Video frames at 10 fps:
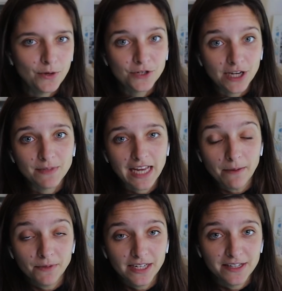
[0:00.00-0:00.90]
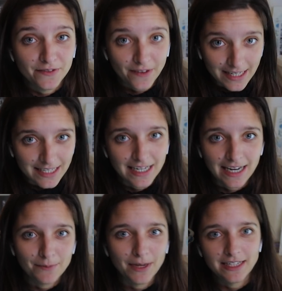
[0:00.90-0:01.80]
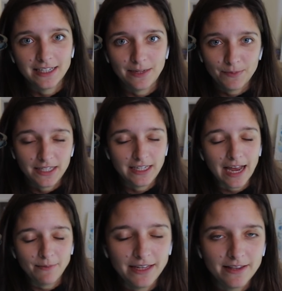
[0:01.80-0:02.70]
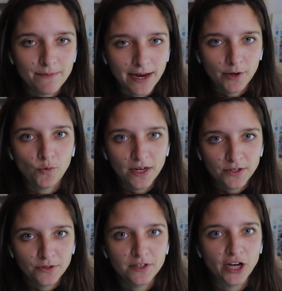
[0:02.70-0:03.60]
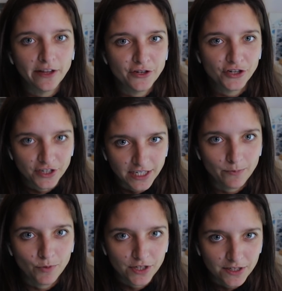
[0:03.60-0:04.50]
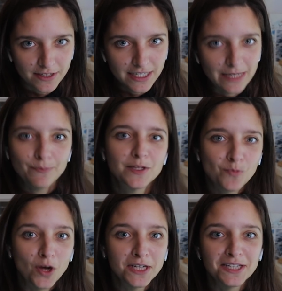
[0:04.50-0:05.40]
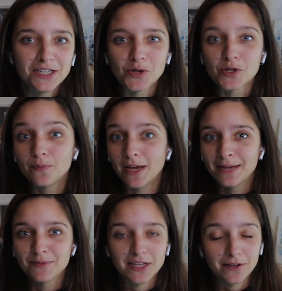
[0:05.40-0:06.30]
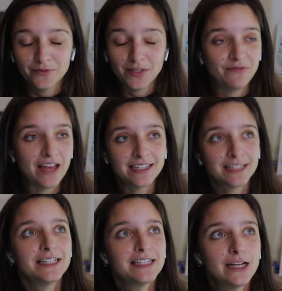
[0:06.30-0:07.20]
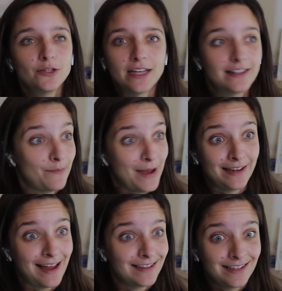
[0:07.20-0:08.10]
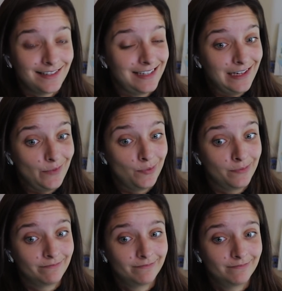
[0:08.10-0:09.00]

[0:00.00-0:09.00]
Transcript: We know James Cameron is fascinated by the deep sea. I mean, the man went to the Challenger Deep, which is the deepest point in the ocean by himself. So if that doesn't tell you that the man likes his deep,